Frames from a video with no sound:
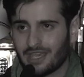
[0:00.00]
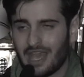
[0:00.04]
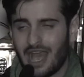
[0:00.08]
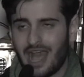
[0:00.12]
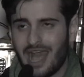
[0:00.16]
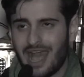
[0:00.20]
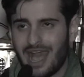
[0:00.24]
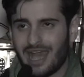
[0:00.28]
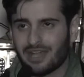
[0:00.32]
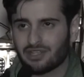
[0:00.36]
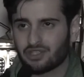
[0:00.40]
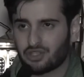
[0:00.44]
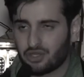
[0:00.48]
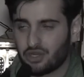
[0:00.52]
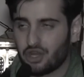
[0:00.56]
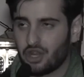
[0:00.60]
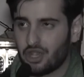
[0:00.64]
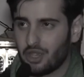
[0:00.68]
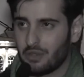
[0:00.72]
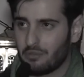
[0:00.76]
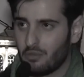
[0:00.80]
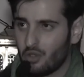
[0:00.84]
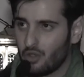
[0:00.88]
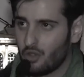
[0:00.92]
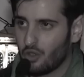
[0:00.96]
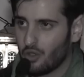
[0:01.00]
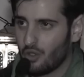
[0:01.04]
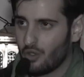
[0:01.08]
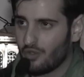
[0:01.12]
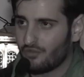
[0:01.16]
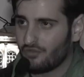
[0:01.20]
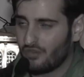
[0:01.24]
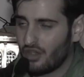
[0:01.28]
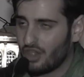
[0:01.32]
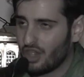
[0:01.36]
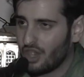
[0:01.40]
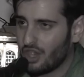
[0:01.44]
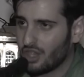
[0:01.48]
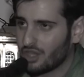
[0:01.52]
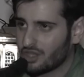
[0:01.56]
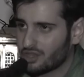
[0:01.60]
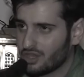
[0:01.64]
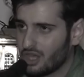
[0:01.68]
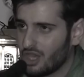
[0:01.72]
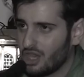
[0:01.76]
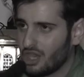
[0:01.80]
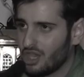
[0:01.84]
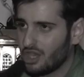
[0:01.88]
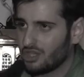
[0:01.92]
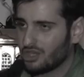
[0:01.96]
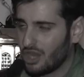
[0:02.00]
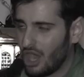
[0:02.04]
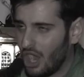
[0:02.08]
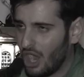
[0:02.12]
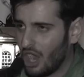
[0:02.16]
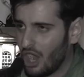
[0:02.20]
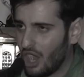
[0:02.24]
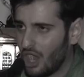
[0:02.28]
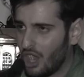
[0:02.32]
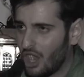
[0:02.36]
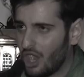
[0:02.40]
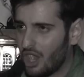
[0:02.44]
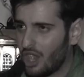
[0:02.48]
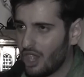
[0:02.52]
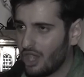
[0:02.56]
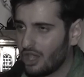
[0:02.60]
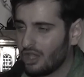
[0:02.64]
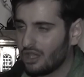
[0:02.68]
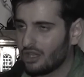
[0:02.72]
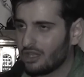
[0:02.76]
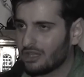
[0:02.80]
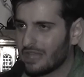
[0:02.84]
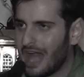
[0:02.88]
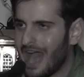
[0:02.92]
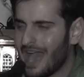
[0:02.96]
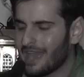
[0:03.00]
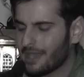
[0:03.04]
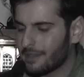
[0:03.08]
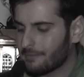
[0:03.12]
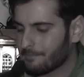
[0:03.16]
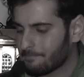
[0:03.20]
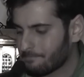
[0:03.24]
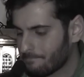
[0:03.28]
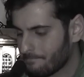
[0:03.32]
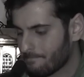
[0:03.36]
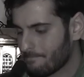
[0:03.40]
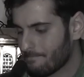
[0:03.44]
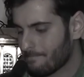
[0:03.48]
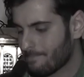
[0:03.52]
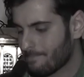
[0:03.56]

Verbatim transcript: and removing the nail. I